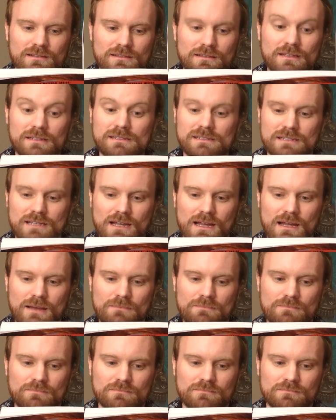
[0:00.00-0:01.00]
this
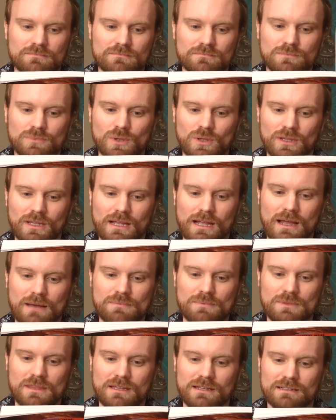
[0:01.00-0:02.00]
time pulling
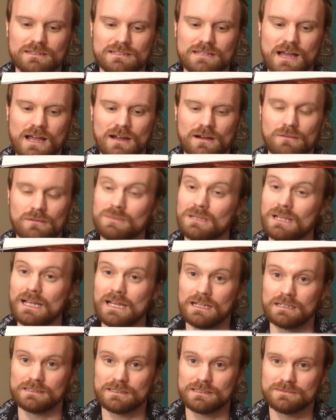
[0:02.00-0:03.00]
up the entire
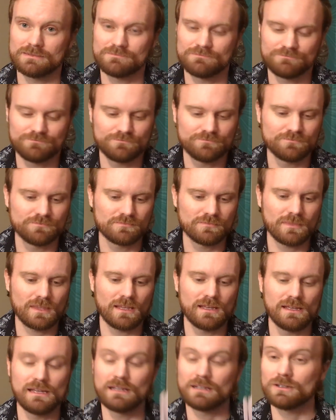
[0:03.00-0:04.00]
plant,
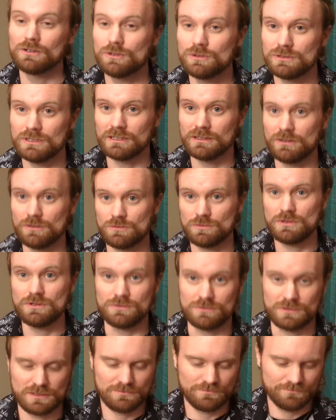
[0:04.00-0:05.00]
including the
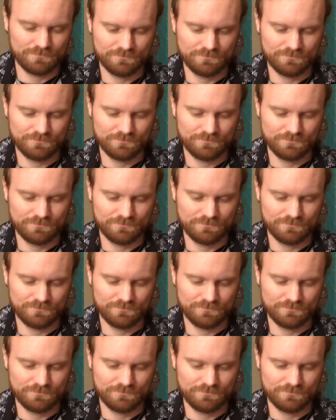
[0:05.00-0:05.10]
root.